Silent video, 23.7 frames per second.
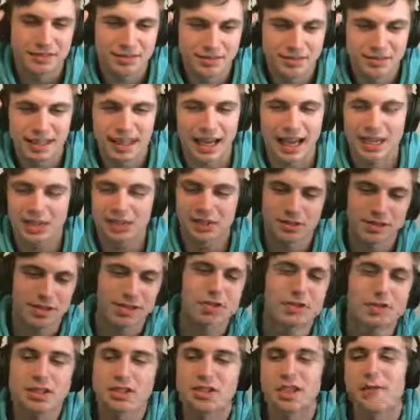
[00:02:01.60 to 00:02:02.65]

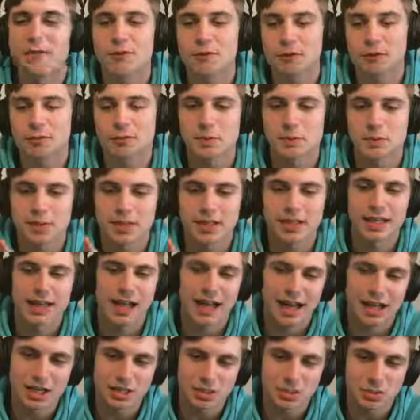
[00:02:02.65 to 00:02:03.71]
there's a difference between
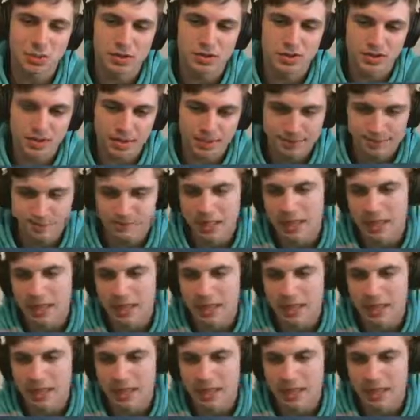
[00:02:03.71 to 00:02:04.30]
casuals